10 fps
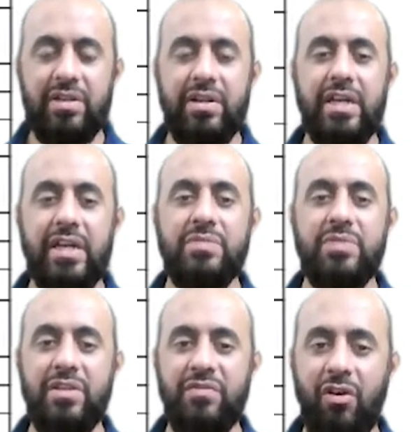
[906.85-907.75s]
it has
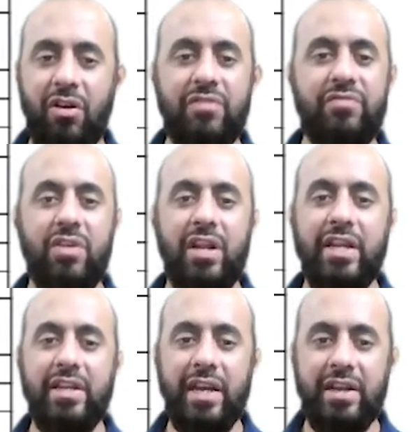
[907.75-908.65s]
been evolved for
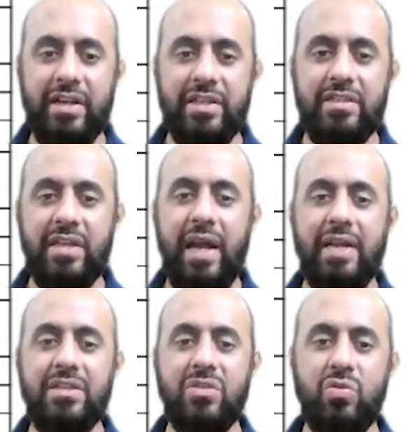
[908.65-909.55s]
like decades
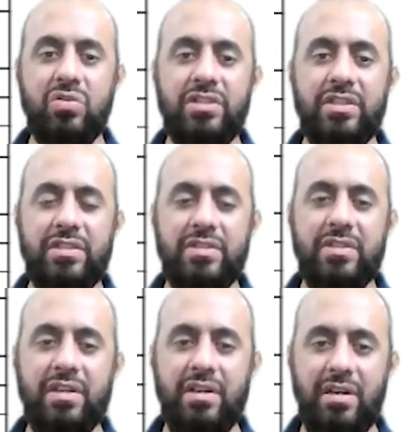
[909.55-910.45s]
and the course is
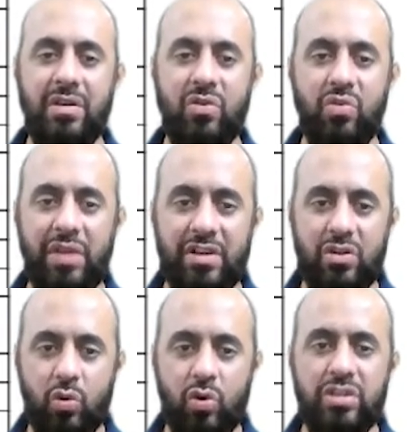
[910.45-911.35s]
uh, a low level
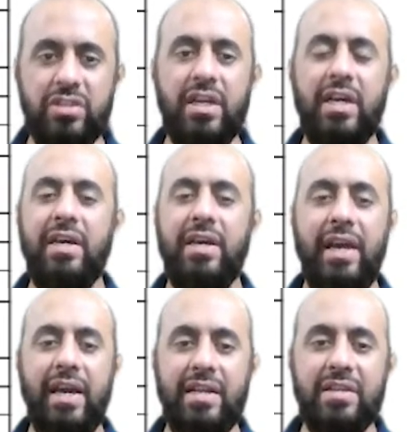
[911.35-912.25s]
course
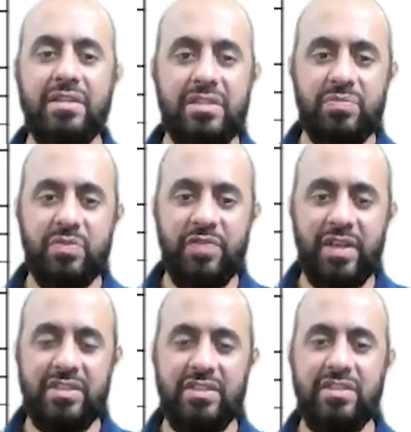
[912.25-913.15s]
and the
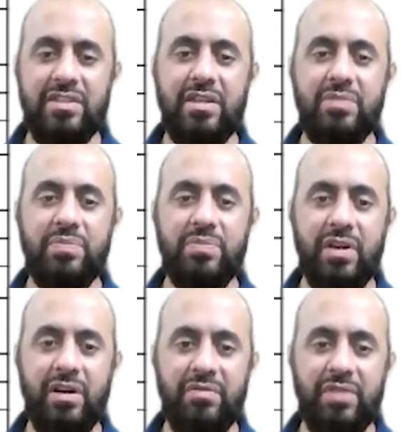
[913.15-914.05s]
professors they are
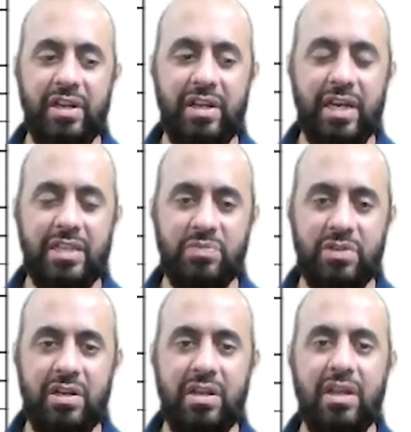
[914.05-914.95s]
uh, very
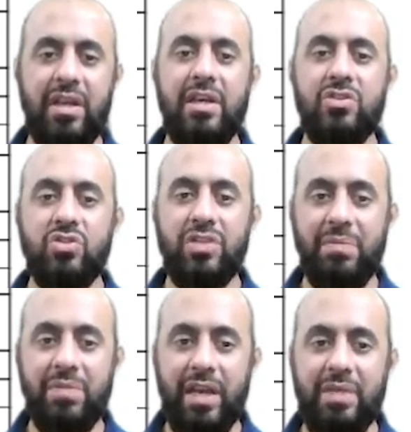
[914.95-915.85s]
expert so
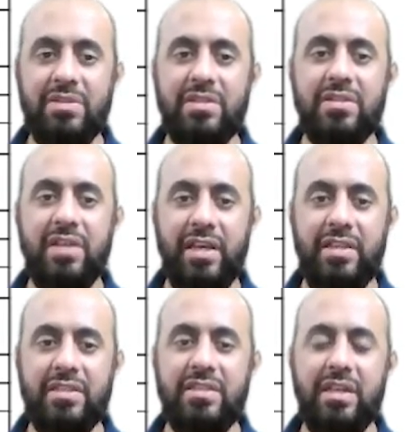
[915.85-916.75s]
sometimes the
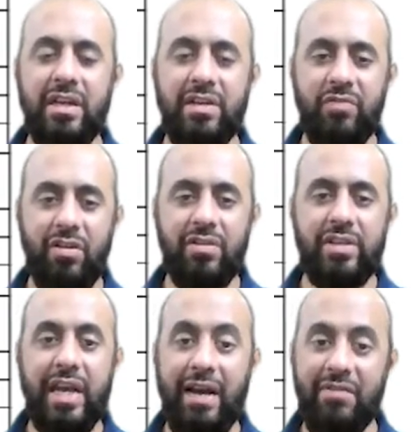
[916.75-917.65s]
things they are evolved
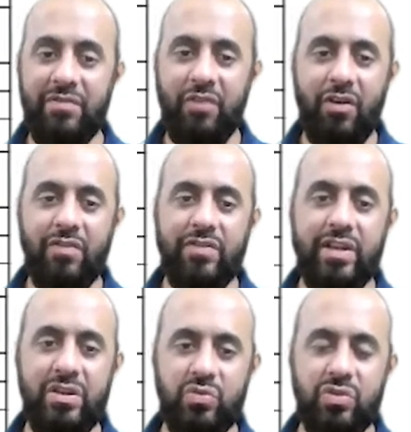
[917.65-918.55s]
they have evolved
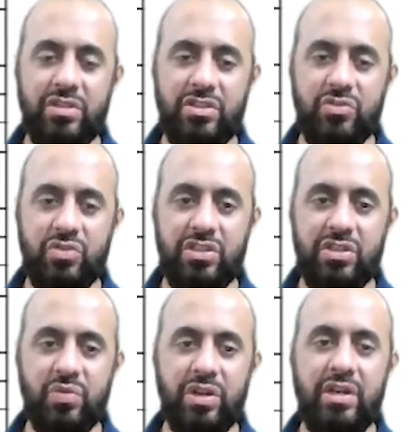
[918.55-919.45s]
into a
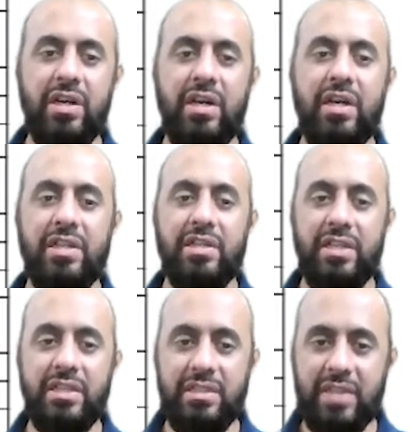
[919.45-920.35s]
situation where
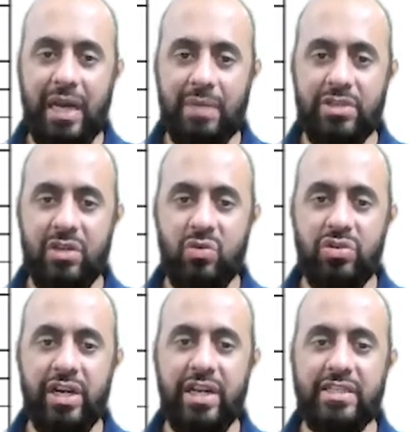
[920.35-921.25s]
this absolute
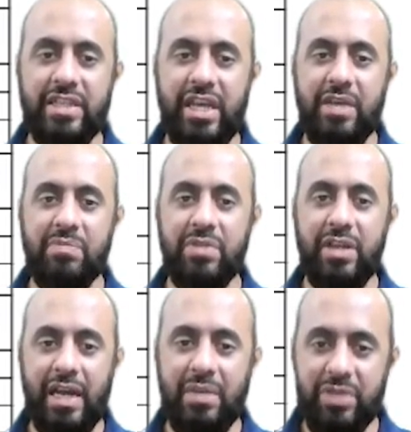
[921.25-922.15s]
grading scheme
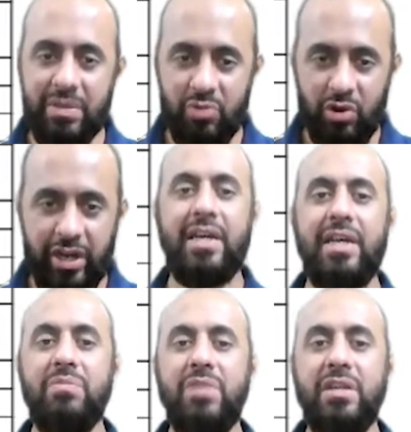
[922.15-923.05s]
can be employed
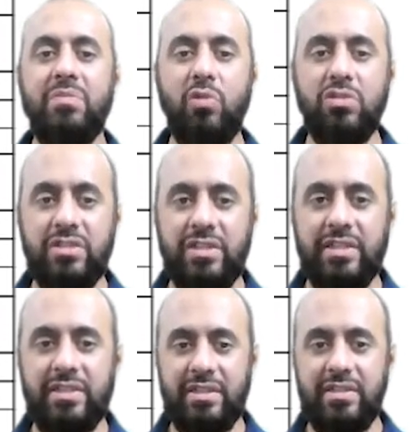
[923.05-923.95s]
but in most
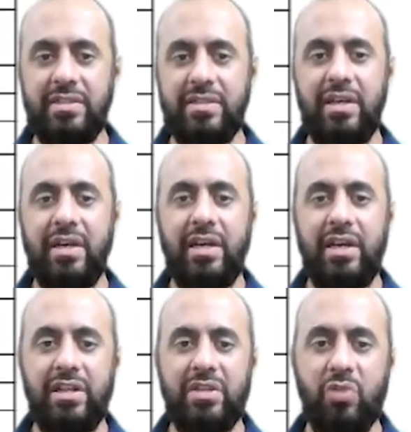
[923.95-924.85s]
cases
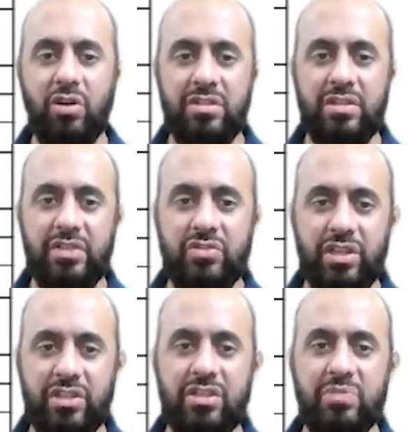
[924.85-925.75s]
in the modern
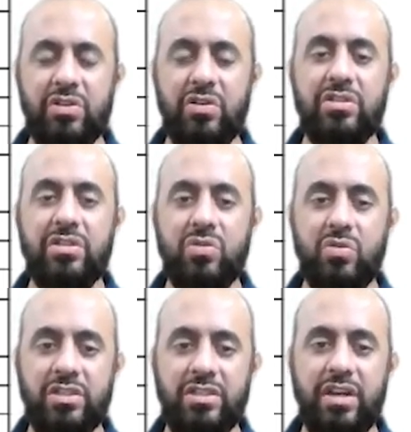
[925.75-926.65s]
education because the
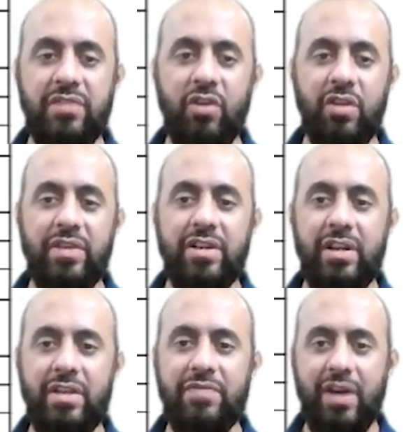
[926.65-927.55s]
courses are evolving
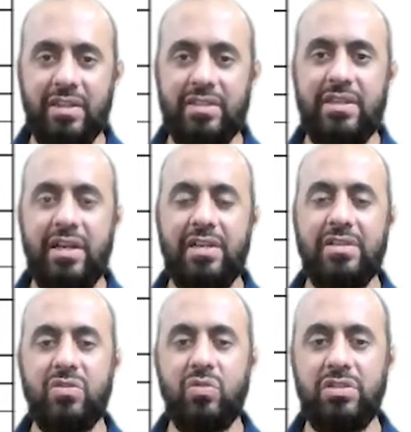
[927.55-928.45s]
really fast and
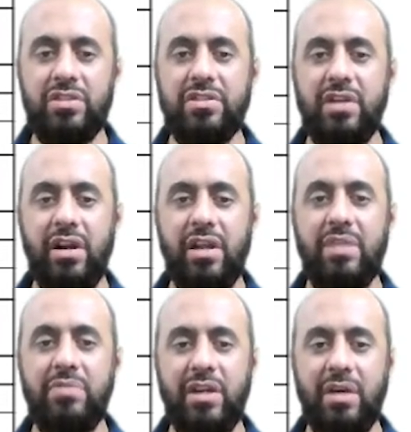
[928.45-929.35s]
the courses are really
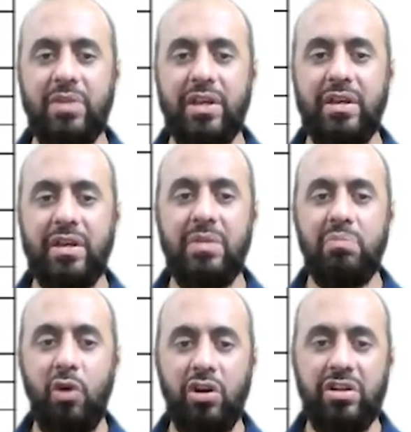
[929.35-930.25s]
becoming
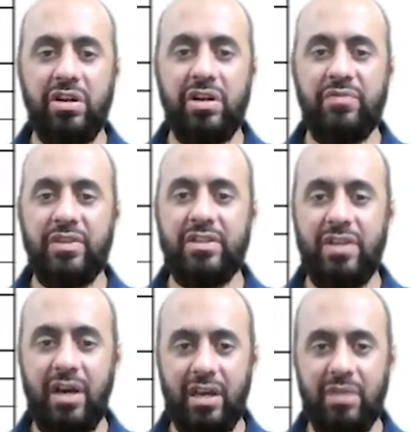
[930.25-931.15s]
modern with
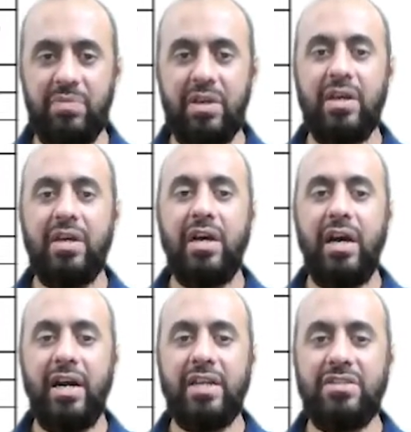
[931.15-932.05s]
time
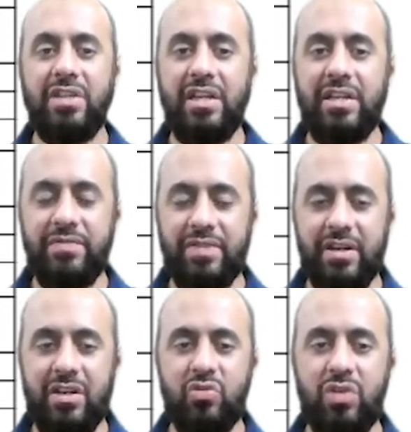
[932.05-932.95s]
uh, it's really
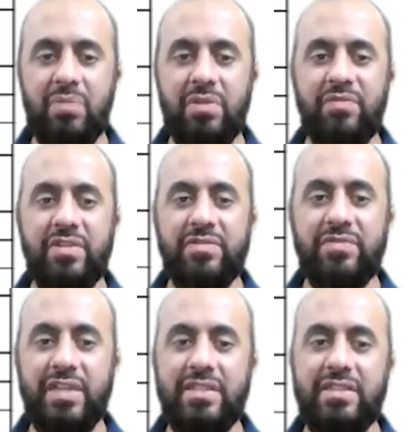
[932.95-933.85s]
difficult to come up with a
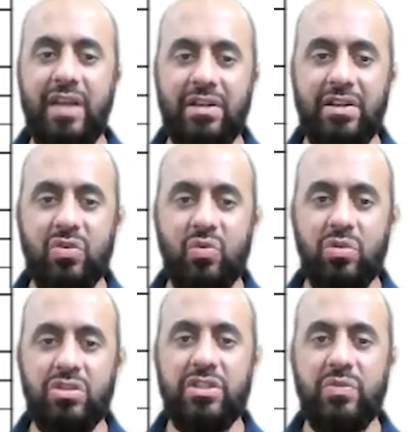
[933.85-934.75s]
very standard
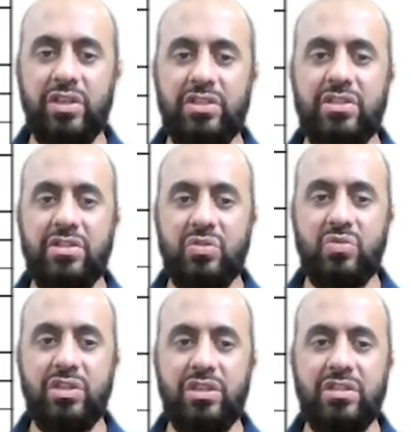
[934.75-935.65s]
course in which the
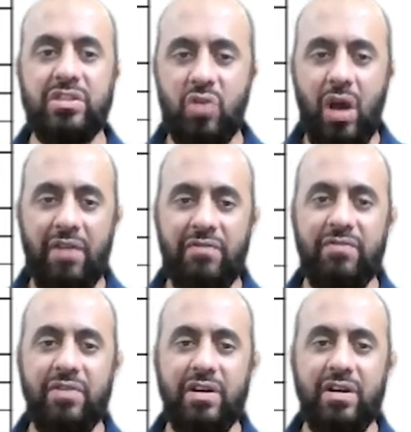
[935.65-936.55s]
students who have
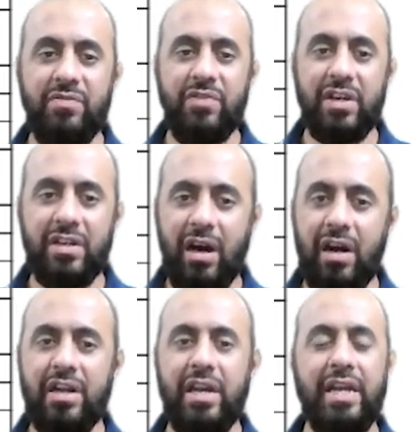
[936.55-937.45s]
uh, worked
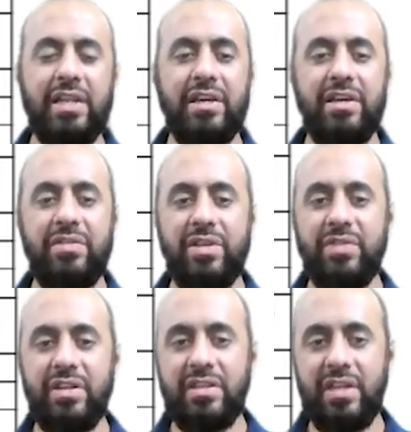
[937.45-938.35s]
hard and they are they
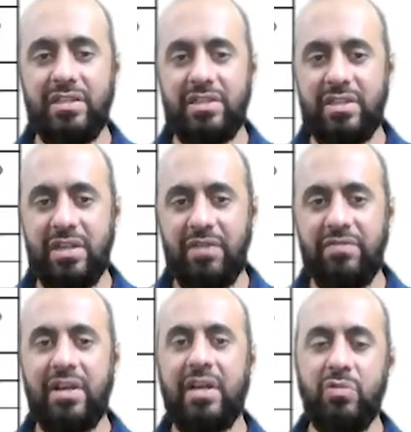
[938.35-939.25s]
were intelligent enough
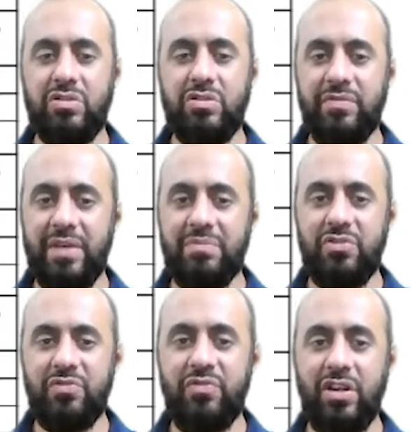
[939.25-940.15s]
most of them
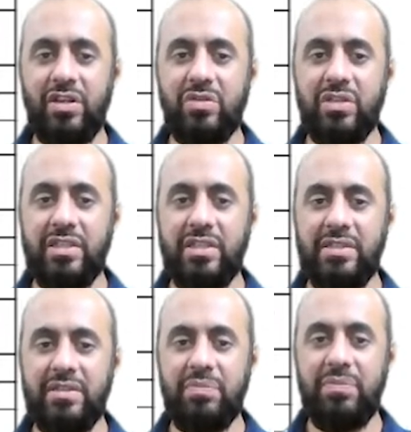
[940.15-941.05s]
should fall into this
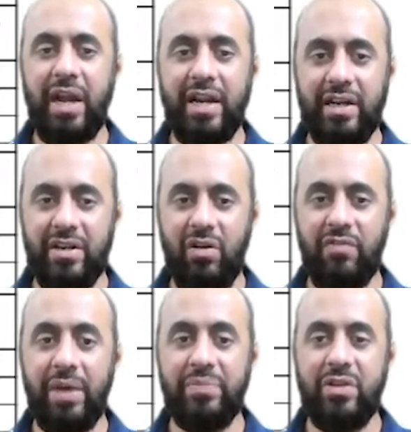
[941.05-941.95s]
bracket
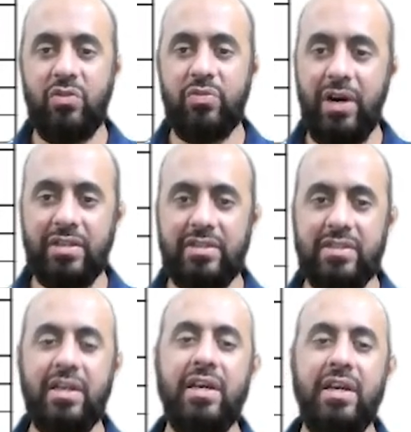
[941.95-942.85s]
of absolute marks
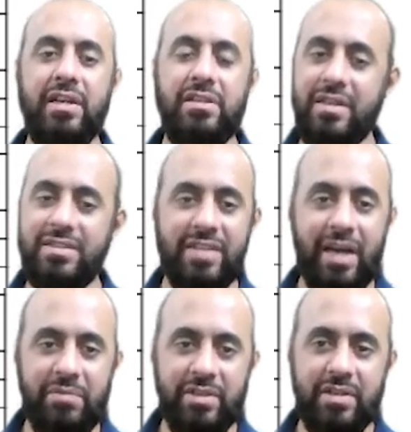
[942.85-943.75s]
it doesn't
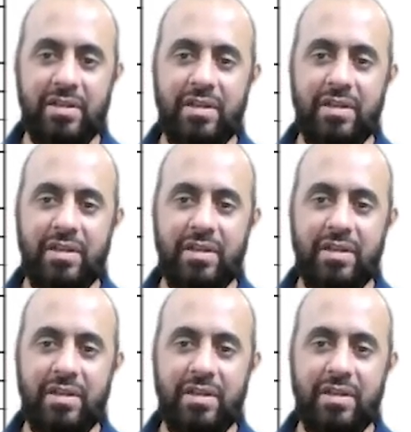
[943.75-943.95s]
happen